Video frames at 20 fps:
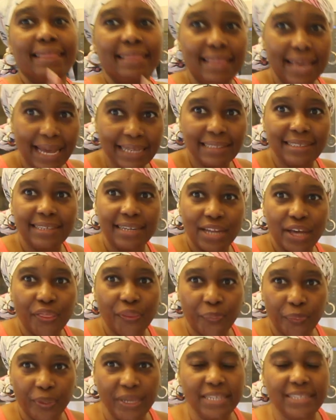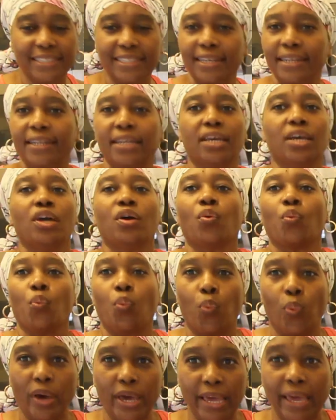That's another reason.
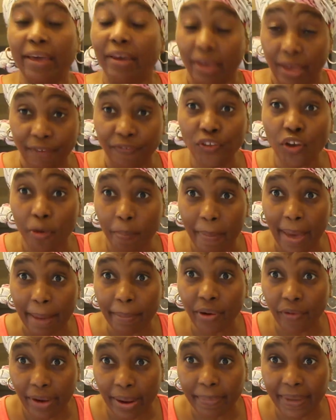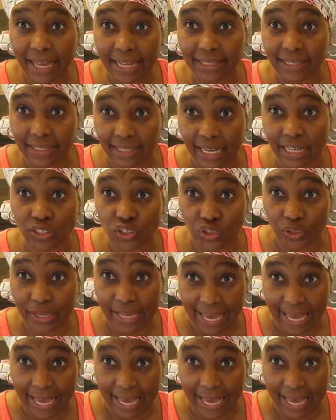If your mammogram can detect your